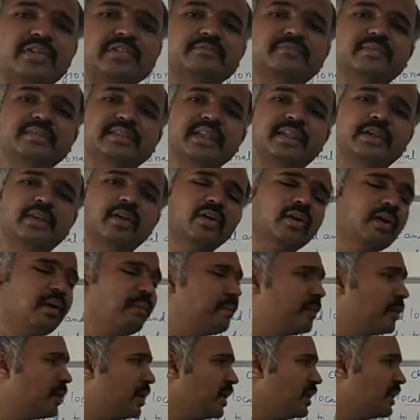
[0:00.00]
as physical
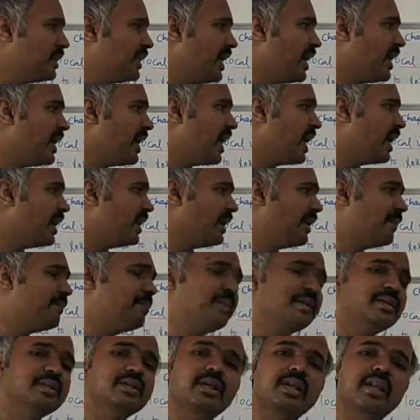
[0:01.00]
component. They are
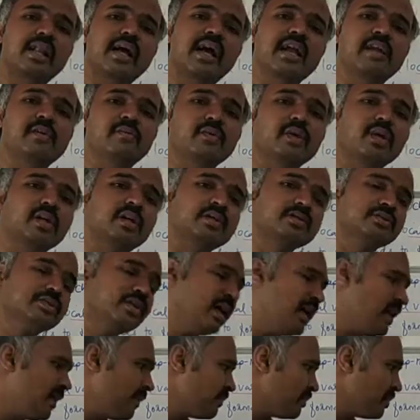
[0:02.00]
temperature, light, water,
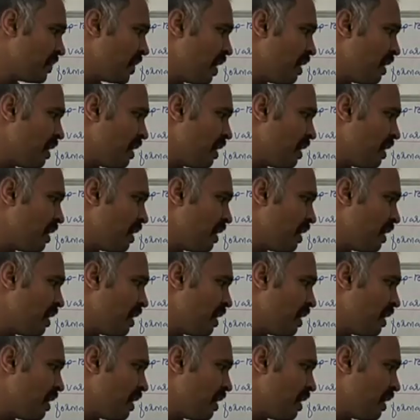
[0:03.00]
soil.